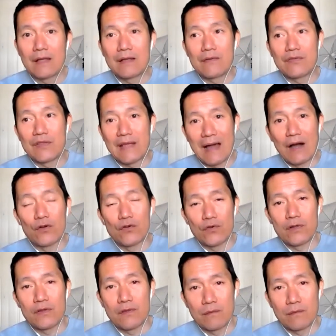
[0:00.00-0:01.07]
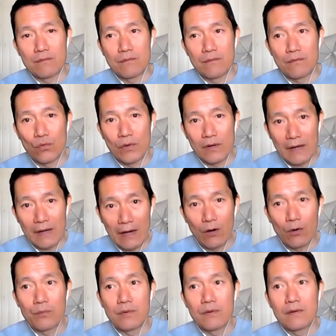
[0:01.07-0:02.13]
the algorithm will
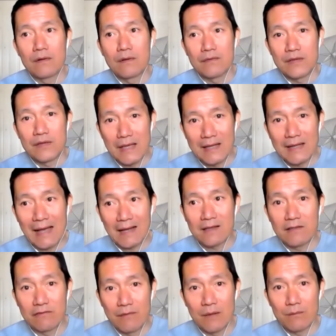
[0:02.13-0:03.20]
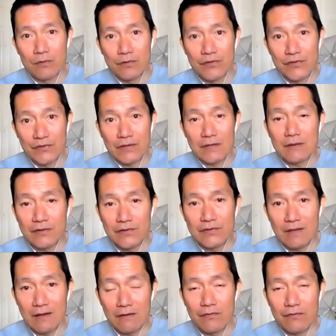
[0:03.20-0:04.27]
help the inactive members see the
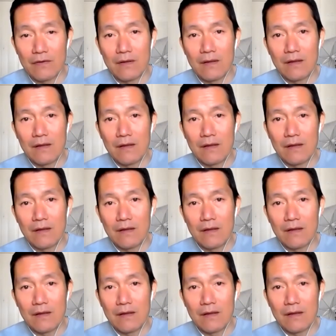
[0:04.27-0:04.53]
stuff